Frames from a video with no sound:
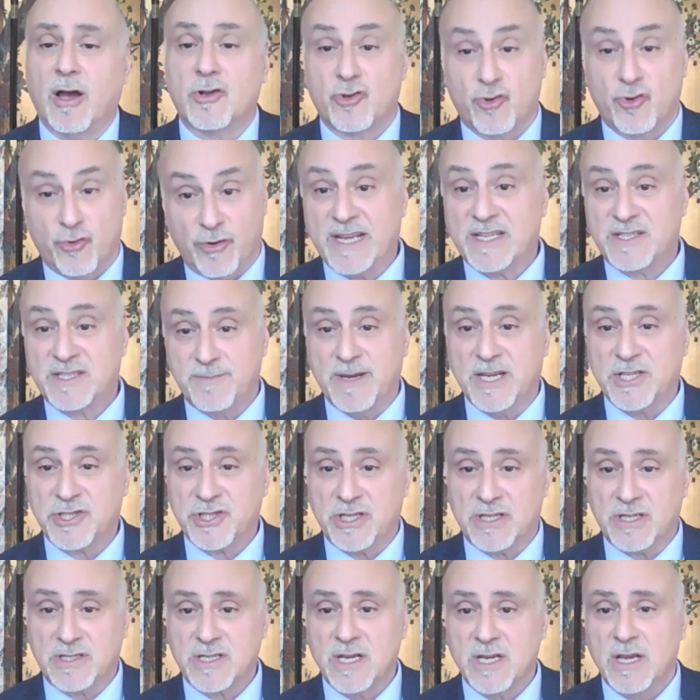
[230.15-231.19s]

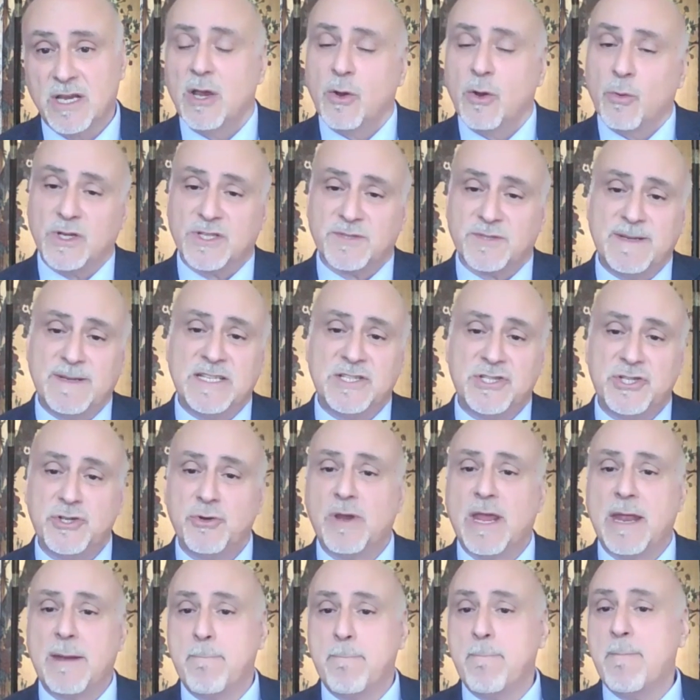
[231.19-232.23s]
transmissions, which means you
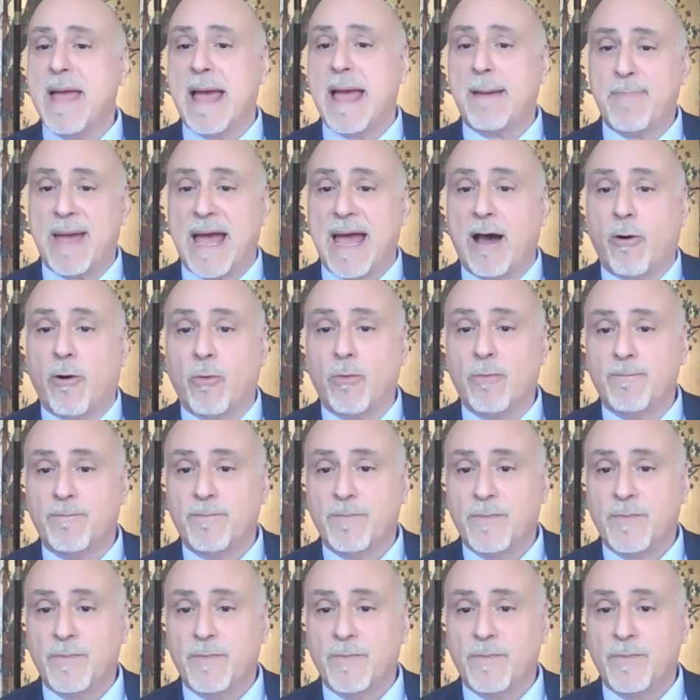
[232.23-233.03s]
can map out